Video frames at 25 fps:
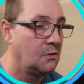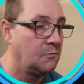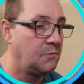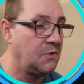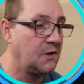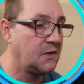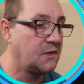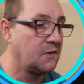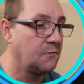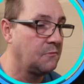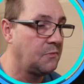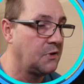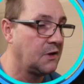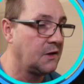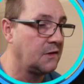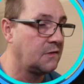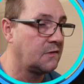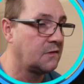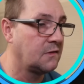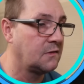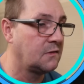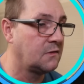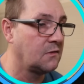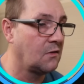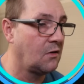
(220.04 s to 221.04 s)
bits and
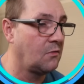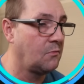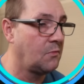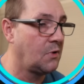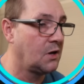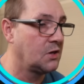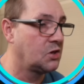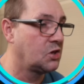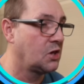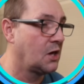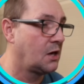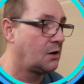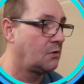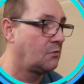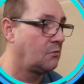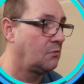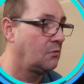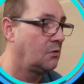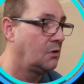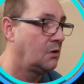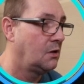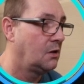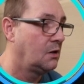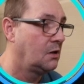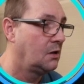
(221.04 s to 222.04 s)
pieces on my channel.
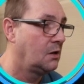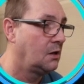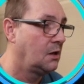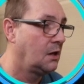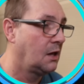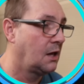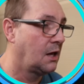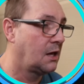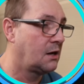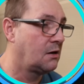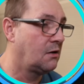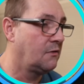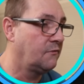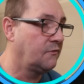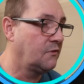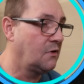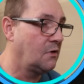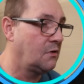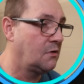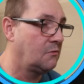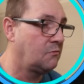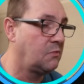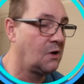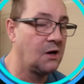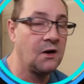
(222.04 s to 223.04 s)
And I've
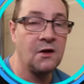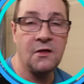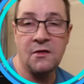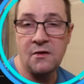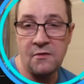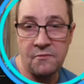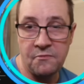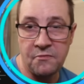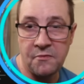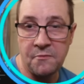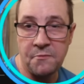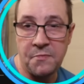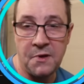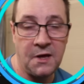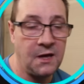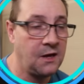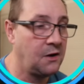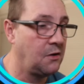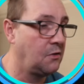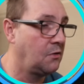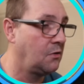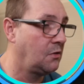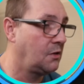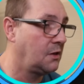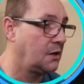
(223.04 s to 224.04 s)
got one that I've prepared
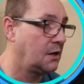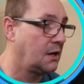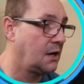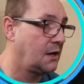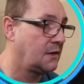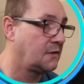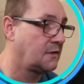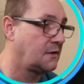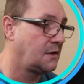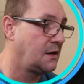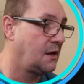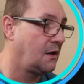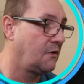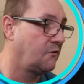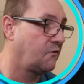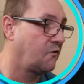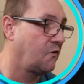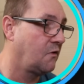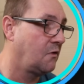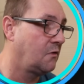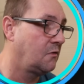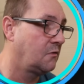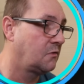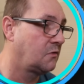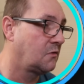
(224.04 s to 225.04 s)
earlier as an
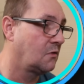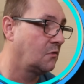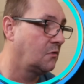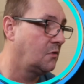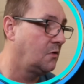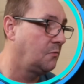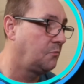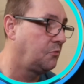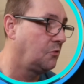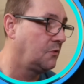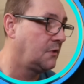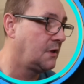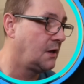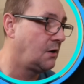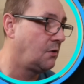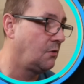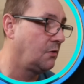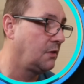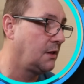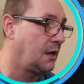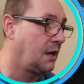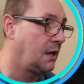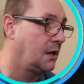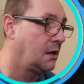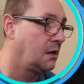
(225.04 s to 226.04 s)
outro. So I'm going to put that
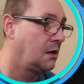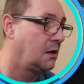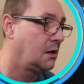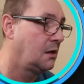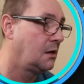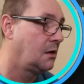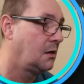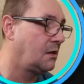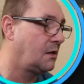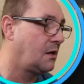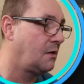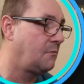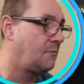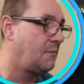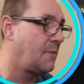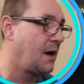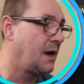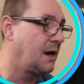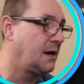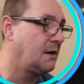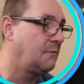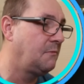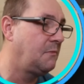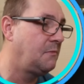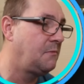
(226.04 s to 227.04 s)
on there. I
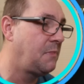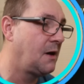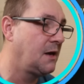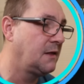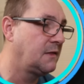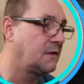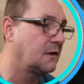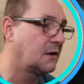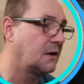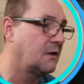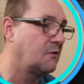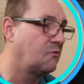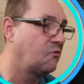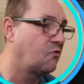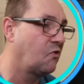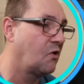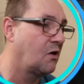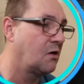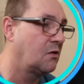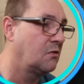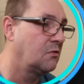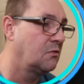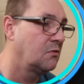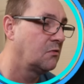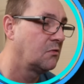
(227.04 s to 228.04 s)
made a basic
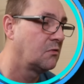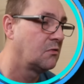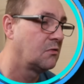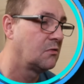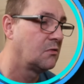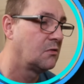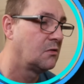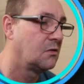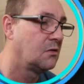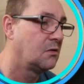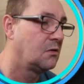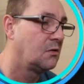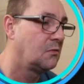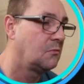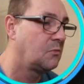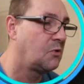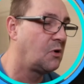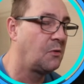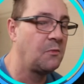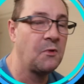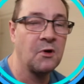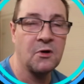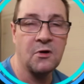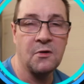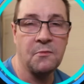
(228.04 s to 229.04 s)
intro but
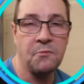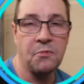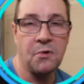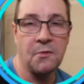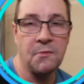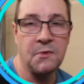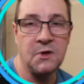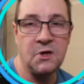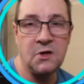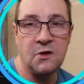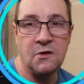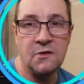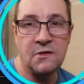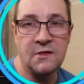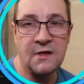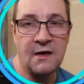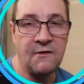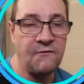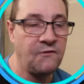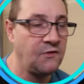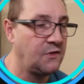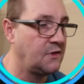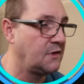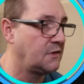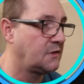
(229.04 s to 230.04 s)
I'm not going to probably use
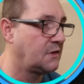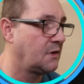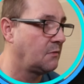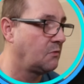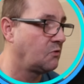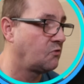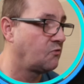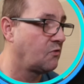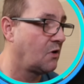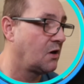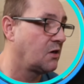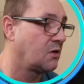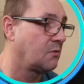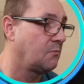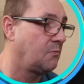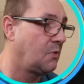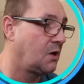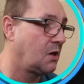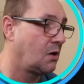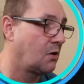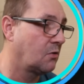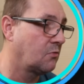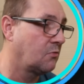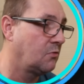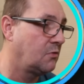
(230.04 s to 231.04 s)
that for this demonstration,
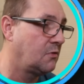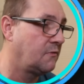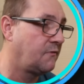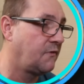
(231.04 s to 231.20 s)
but I could